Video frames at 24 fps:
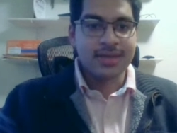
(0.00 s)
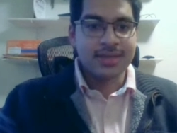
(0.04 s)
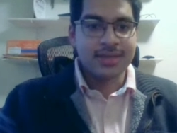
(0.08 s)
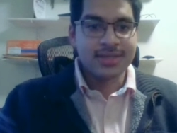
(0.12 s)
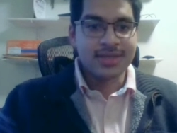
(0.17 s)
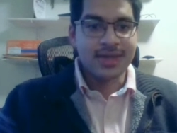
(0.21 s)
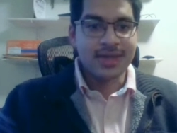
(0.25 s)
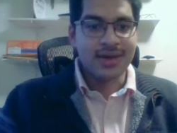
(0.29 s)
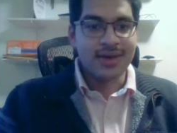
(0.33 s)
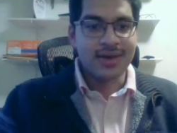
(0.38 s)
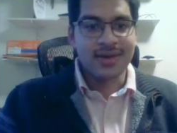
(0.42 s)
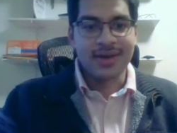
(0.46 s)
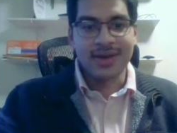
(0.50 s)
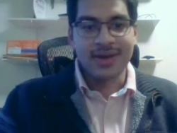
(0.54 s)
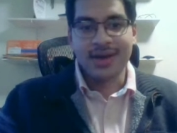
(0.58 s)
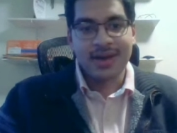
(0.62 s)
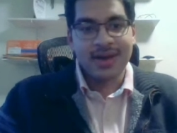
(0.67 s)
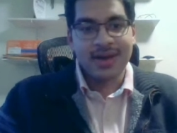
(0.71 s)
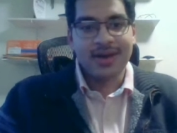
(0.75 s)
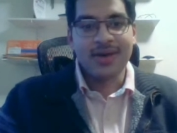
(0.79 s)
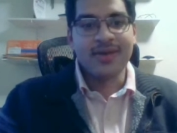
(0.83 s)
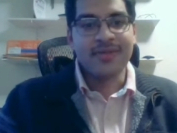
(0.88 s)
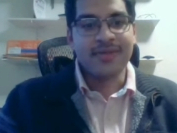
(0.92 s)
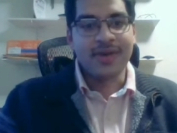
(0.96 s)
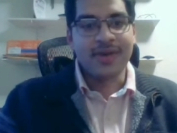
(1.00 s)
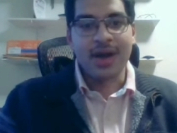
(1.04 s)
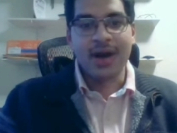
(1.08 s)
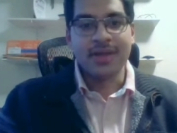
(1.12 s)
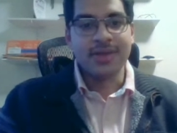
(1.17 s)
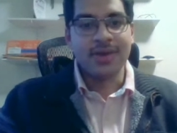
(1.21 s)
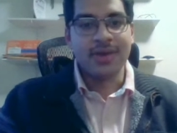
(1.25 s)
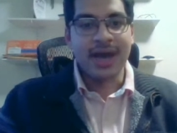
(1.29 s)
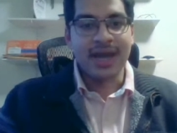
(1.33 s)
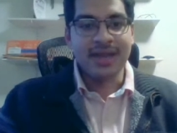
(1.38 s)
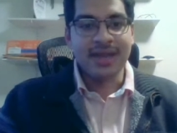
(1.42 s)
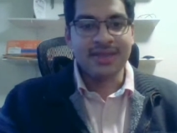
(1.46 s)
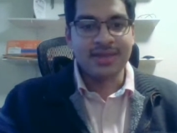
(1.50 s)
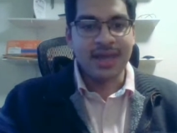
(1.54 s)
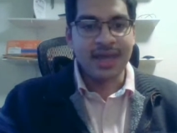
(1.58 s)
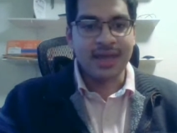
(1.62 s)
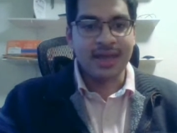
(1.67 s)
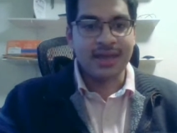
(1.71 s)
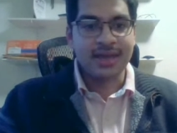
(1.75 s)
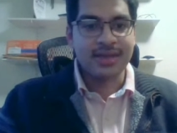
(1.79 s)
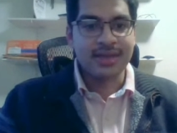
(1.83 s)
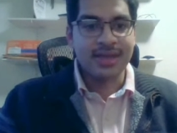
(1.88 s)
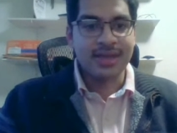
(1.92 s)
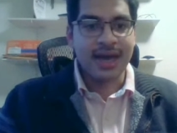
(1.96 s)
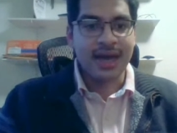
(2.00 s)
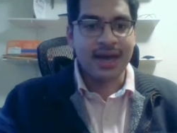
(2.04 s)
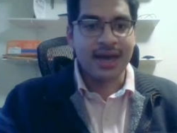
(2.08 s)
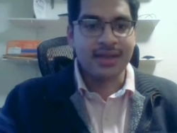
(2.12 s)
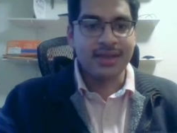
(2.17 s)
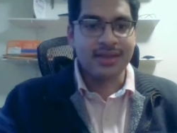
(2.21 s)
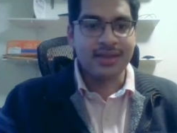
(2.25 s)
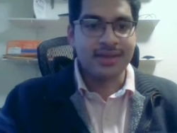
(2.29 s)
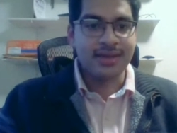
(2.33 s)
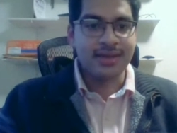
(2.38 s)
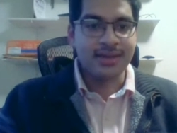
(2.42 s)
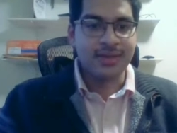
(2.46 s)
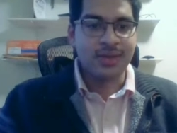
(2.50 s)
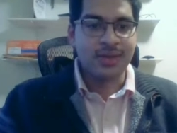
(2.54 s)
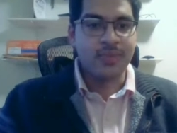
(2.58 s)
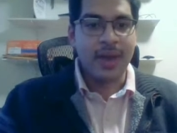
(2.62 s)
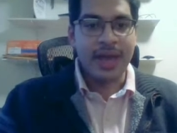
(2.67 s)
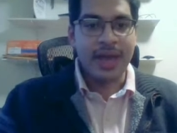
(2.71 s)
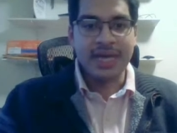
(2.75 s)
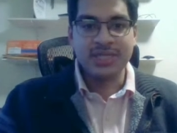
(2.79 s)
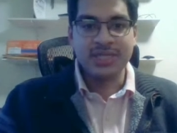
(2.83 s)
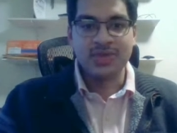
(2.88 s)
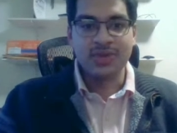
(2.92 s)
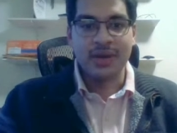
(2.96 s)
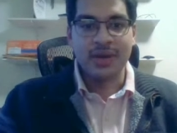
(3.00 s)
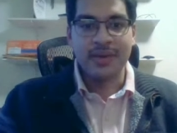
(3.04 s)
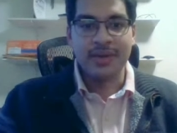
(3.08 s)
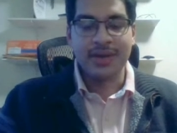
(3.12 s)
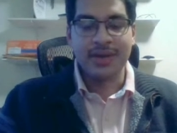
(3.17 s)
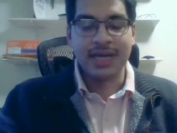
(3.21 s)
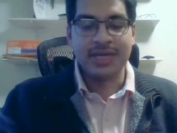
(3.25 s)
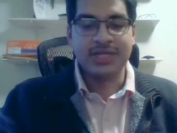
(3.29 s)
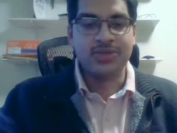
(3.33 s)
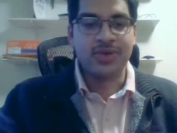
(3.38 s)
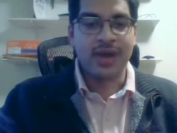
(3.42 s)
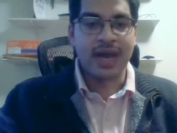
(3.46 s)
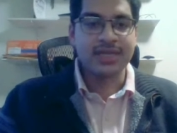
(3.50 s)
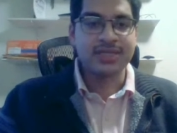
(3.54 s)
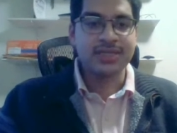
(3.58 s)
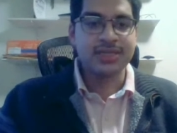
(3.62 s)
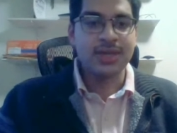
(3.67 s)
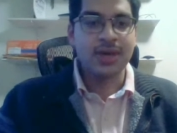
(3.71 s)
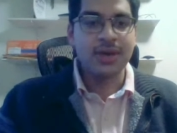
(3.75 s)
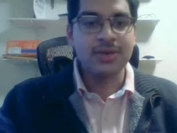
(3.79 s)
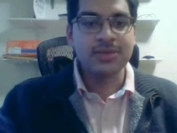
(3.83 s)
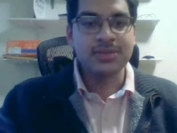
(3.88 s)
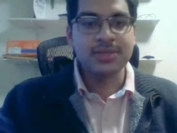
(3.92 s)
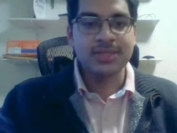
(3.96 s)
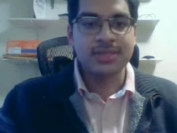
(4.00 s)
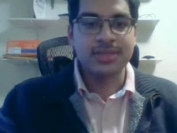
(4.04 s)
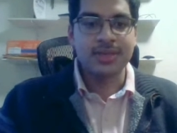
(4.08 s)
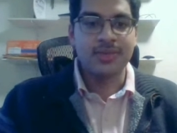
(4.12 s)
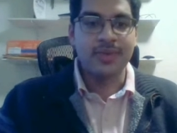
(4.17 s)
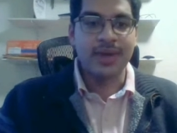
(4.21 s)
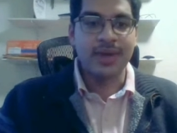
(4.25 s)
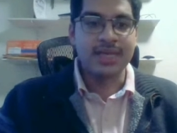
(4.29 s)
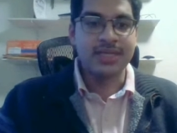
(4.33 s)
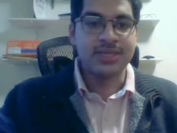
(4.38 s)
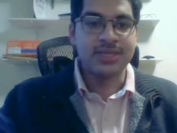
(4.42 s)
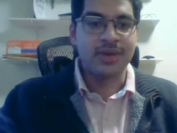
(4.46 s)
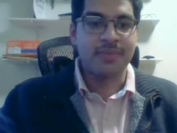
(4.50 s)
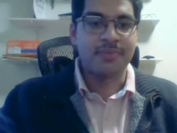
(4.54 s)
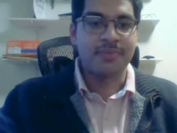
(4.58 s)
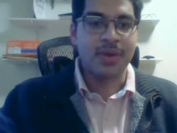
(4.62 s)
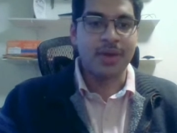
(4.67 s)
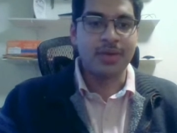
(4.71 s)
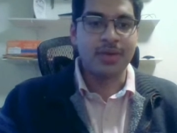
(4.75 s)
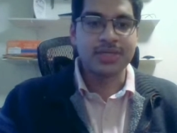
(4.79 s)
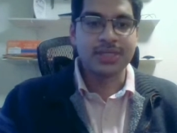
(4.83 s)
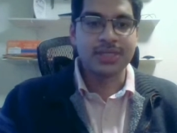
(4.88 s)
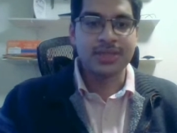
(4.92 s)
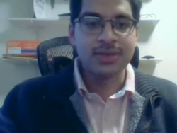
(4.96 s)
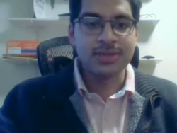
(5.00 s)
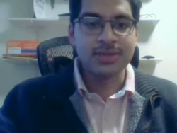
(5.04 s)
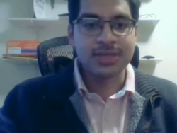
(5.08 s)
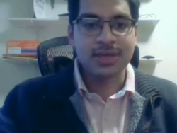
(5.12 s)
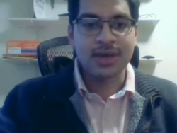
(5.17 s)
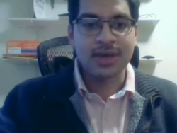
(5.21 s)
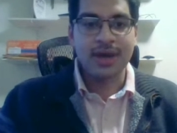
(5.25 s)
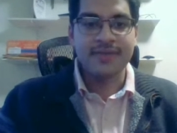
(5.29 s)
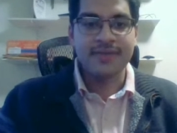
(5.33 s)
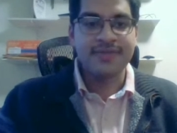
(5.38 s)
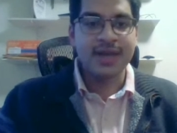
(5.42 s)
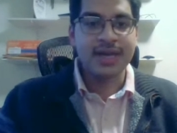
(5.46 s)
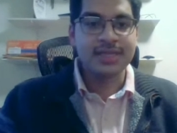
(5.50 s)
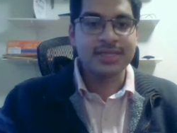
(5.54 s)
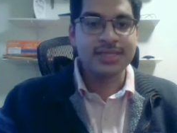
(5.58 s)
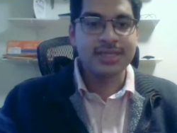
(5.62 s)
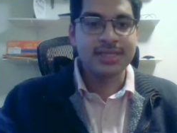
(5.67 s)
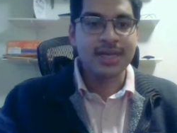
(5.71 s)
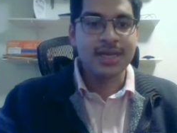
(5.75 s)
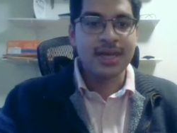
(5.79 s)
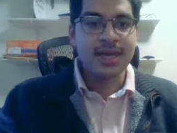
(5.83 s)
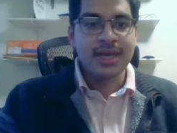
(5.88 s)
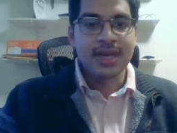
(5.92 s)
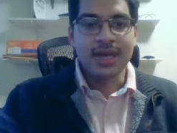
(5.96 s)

So overall, though, I think that the way to address those, the way to approach those conflicts,